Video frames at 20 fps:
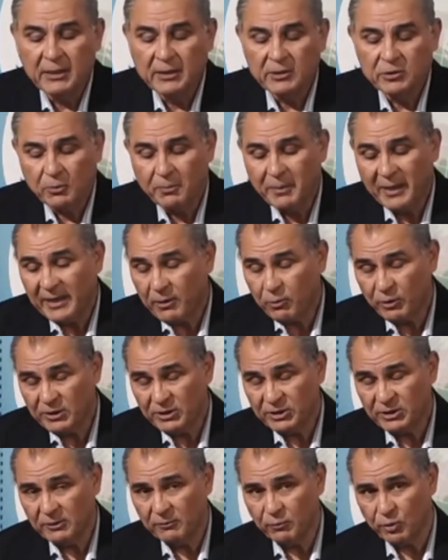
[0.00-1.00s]
So my
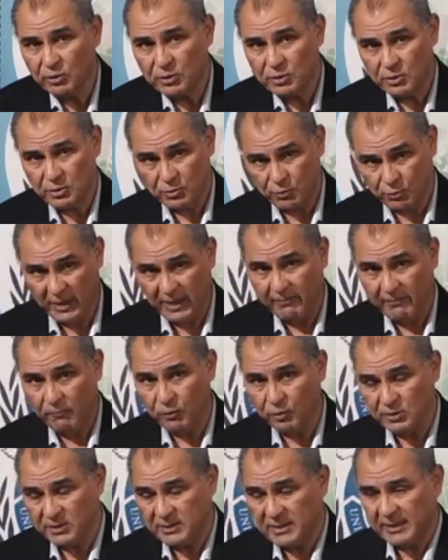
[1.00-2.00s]
question was to them
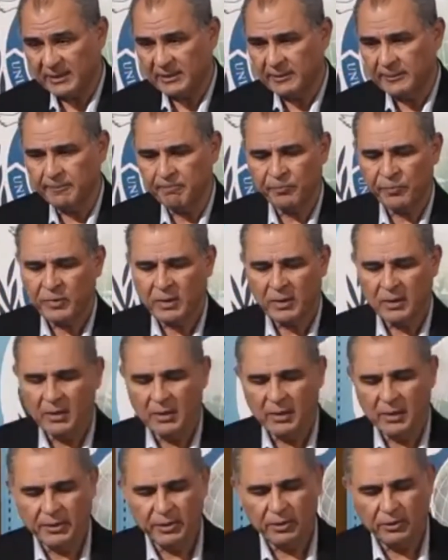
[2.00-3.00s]
was that,
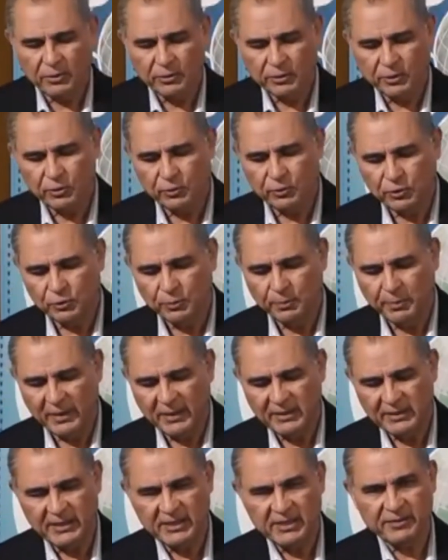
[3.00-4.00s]
you know, you, you
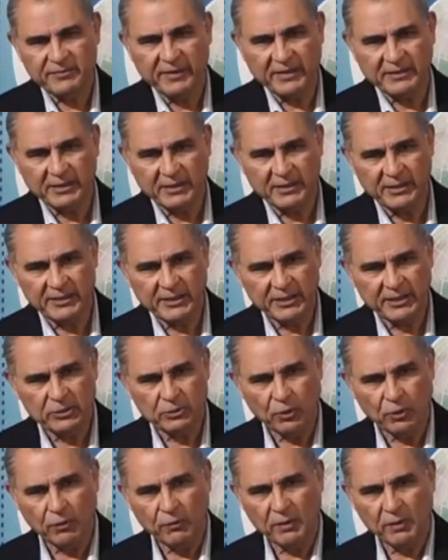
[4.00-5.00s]
build these
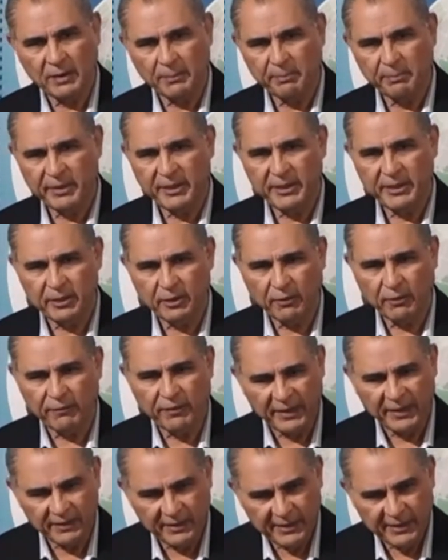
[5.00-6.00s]
facilities over a period
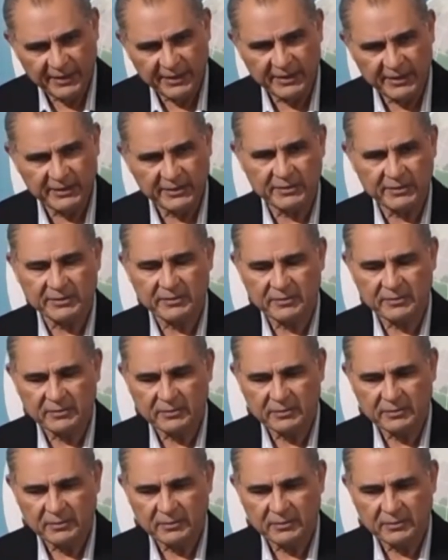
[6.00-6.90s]
of one hundred years,